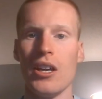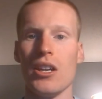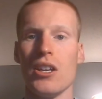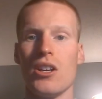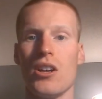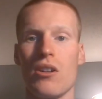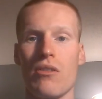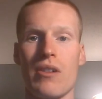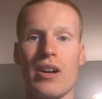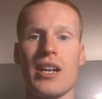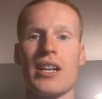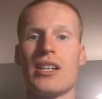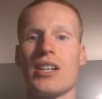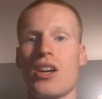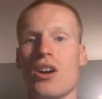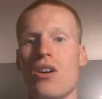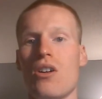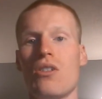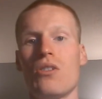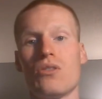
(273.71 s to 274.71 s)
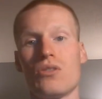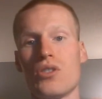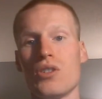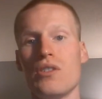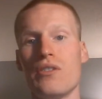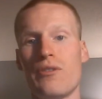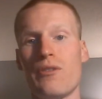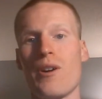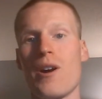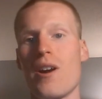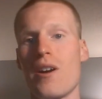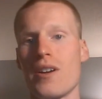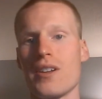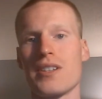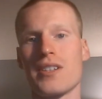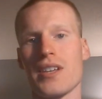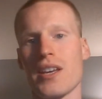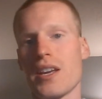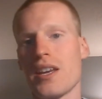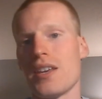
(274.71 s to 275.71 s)
you know ready to go too far
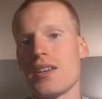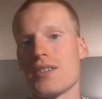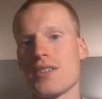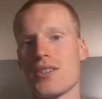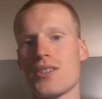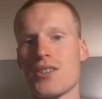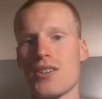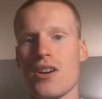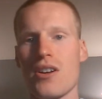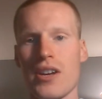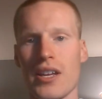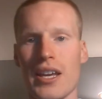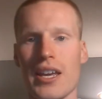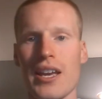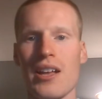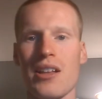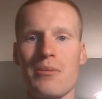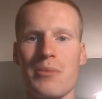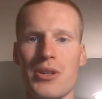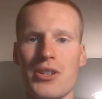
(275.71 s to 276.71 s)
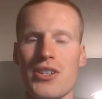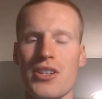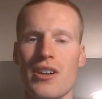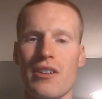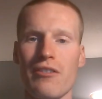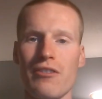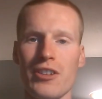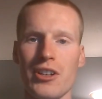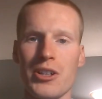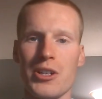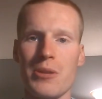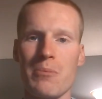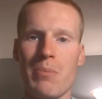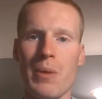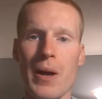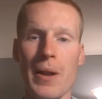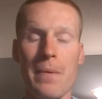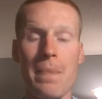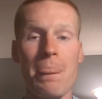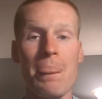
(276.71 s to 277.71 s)
and say he's a starting caliber center fielder
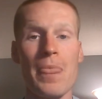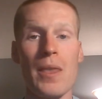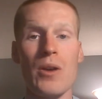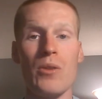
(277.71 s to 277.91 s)
but